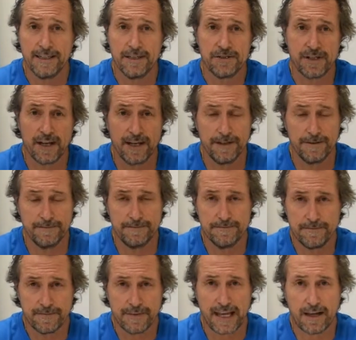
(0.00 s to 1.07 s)
So
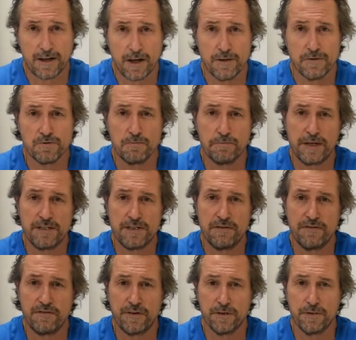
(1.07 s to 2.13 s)
that coastal beachy
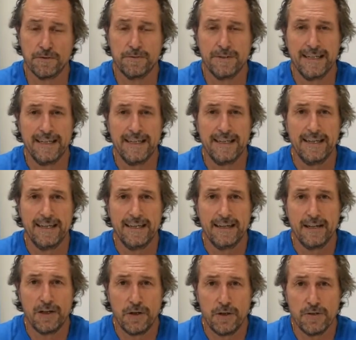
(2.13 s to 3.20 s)
feel,
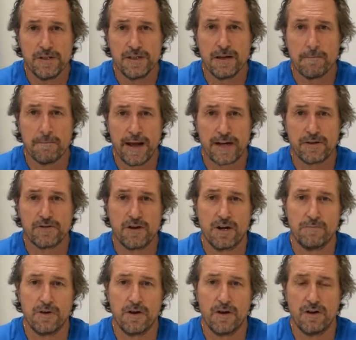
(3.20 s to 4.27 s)
using a
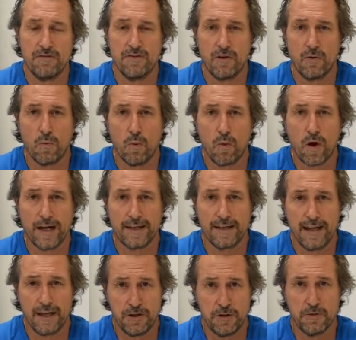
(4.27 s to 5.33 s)
backdrop of white
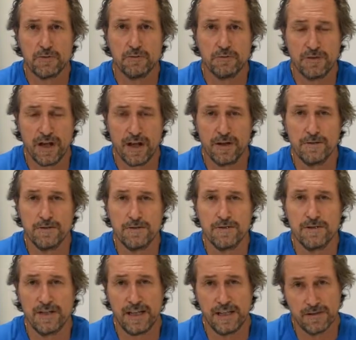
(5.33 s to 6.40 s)
and neutral
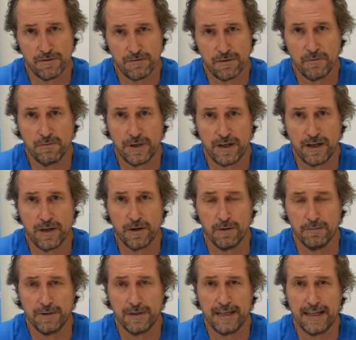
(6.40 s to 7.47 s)
tones is a real big help.